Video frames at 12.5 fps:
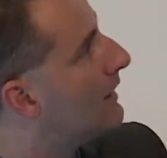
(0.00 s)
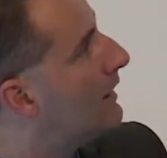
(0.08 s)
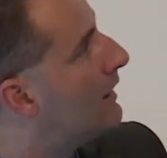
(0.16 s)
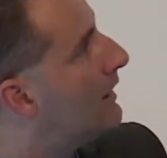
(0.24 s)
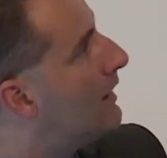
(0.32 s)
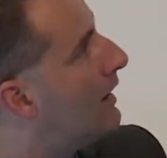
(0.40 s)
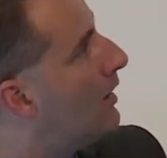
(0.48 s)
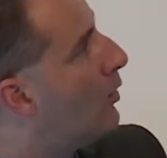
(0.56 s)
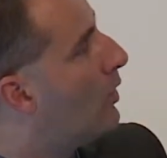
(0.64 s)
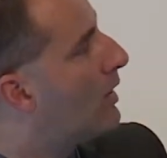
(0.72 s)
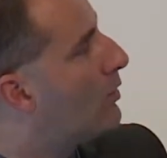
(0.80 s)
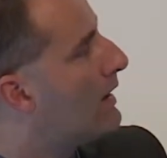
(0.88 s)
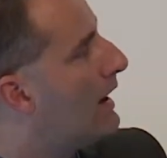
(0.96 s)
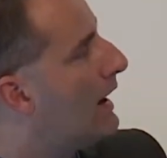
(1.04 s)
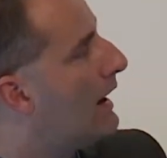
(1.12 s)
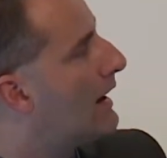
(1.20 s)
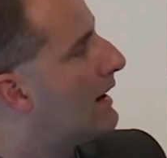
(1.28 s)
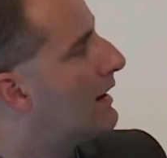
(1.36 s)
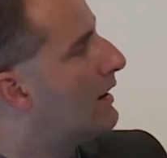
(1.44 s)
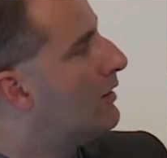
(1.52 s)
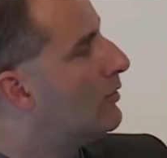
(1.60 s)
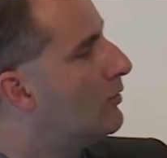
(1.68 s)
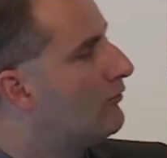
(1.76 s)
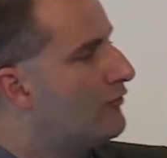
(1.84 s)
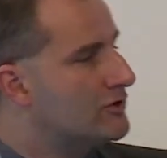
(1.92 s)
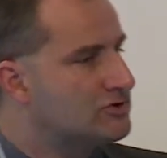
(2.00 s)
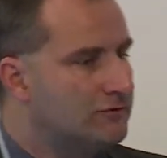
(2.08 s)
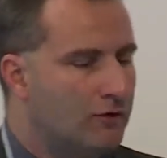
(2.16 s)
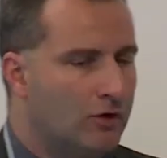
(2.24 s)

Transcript: Uh, where we are, oh, first of